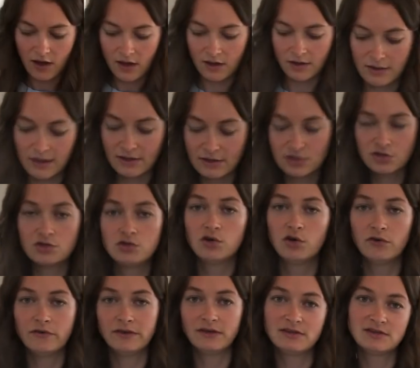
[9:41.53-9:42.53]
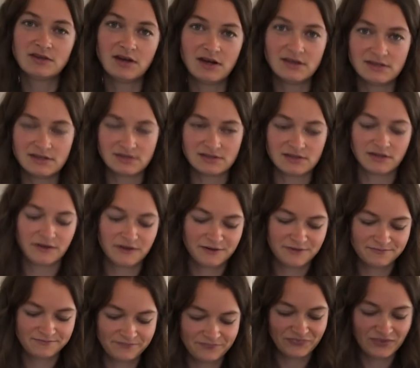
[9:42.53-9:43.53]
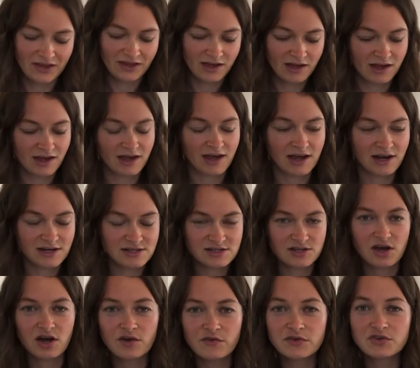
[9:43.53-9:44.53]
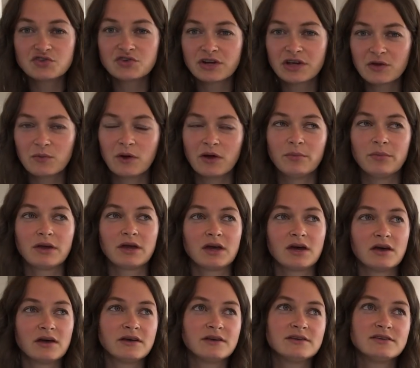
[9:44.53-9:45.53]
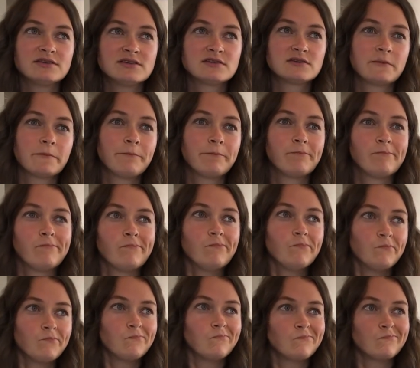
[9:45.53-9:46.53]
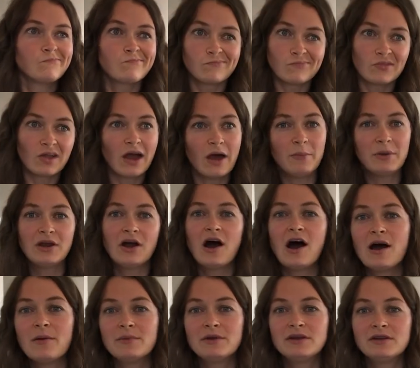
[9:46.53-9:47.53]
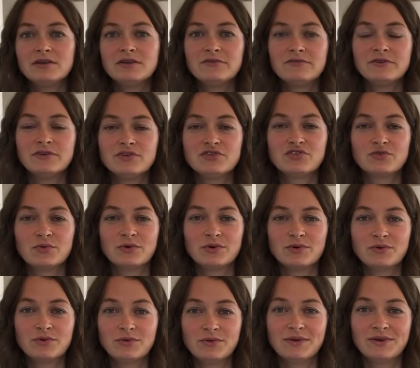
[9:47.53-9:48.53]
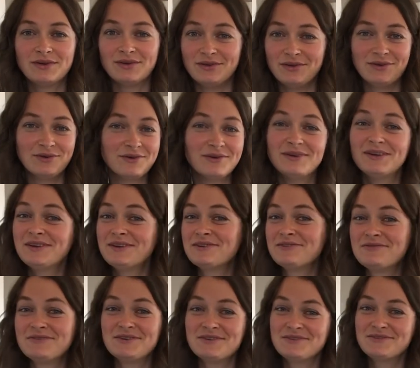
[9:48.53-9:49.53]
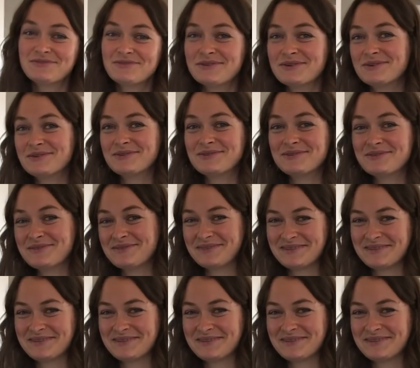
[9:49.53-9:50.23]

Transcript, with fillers: like serving sizes. And it's kind of a tricky one because I mean, I'm an individual, you're an individual.